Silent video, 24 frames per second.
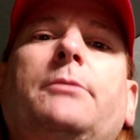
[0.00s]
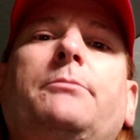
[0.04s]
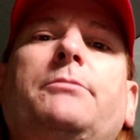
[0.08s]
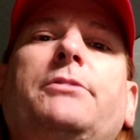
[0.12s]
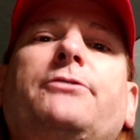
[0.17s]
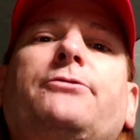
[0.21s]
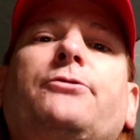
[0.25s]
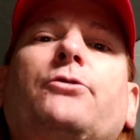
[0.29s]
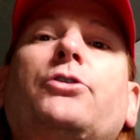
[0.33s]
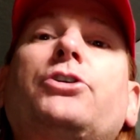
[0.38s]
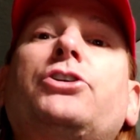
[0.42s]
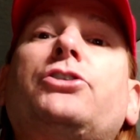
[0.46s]

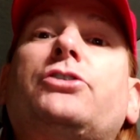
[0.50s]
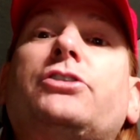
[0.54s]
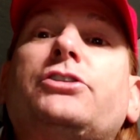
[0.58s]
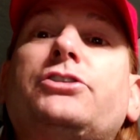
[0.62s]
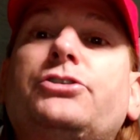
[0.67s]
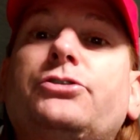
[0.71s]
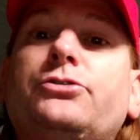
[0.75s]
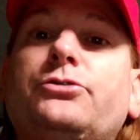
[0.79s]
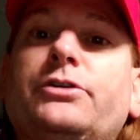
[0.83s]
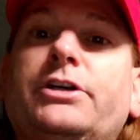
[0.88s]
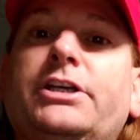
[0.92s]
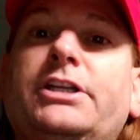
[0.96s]
before you can
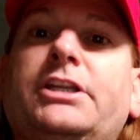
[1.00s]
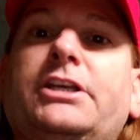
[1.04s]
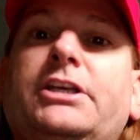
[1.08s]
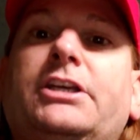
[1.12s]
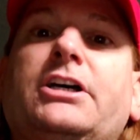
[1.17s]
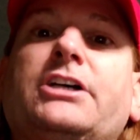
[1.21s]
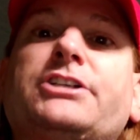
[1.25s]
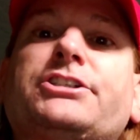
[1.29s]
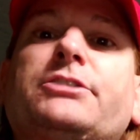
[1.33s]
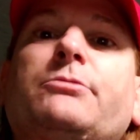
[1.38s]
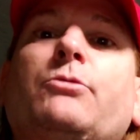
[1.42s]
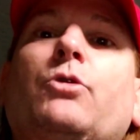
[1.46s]
do any
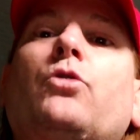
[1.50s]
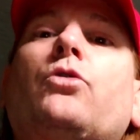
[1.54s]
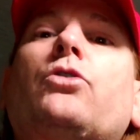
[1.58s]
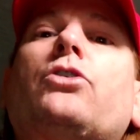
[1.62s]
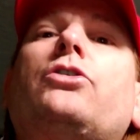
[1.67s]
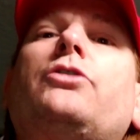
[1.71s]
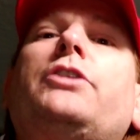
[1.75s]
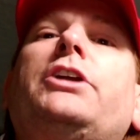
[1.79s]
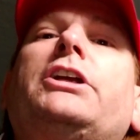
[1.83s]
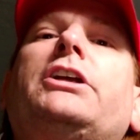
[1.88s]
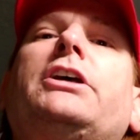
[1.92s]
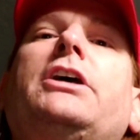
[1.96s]
custom
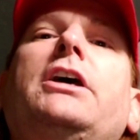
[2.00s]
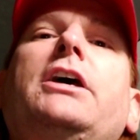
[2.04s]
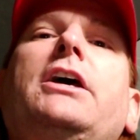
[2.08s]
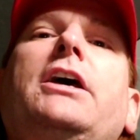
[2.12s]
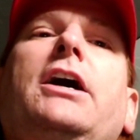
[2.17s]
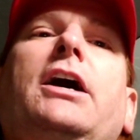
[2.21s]
ordering.